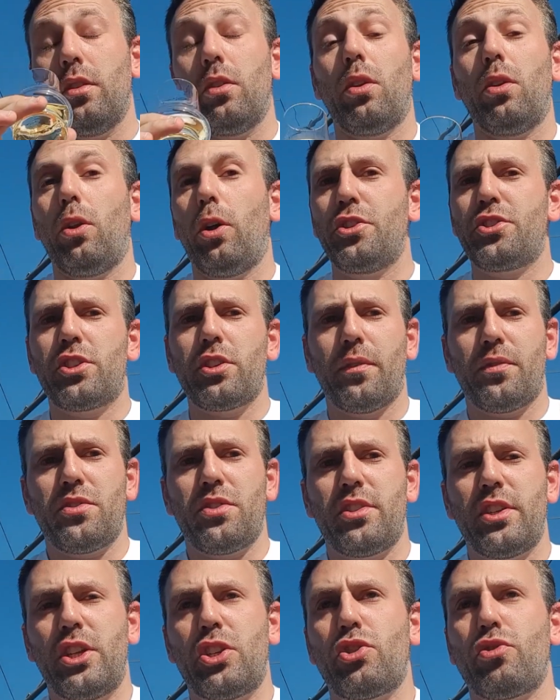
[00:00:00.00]
lots of
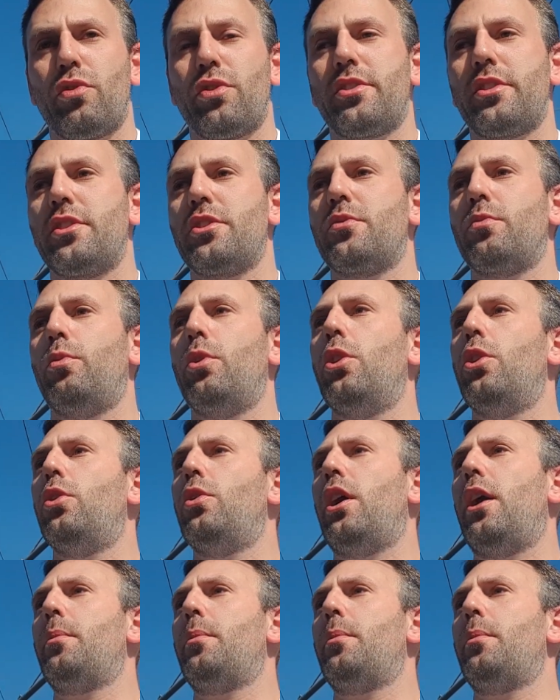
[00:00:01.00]
citrus as well.